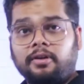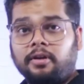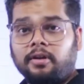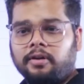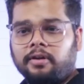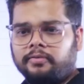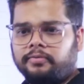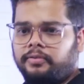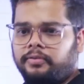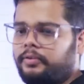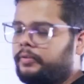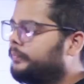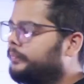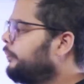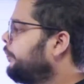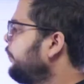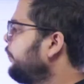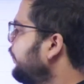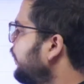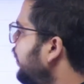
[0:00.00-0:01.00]
all of you.
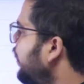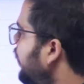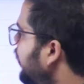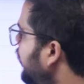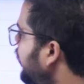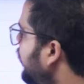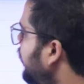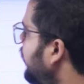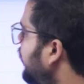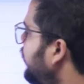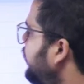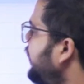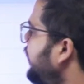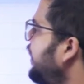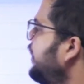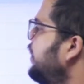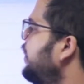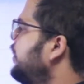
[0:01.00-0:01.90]
Then